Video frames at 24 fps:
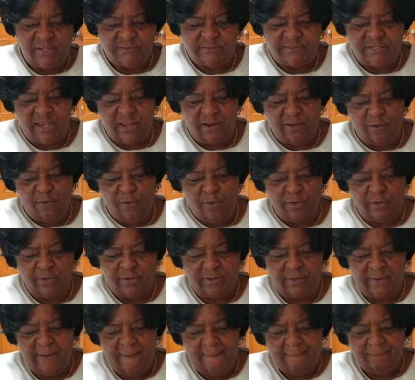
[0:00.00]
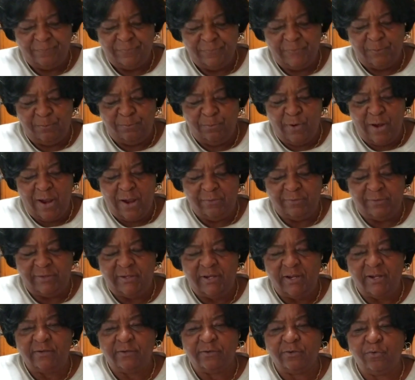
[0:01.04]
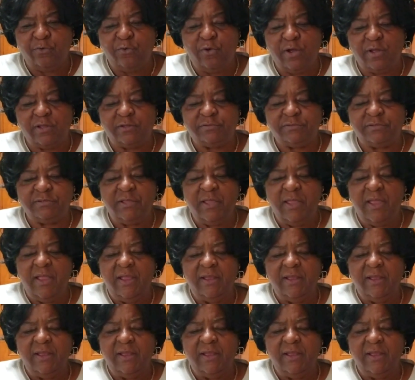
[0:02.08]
Check on it. The browning of the crust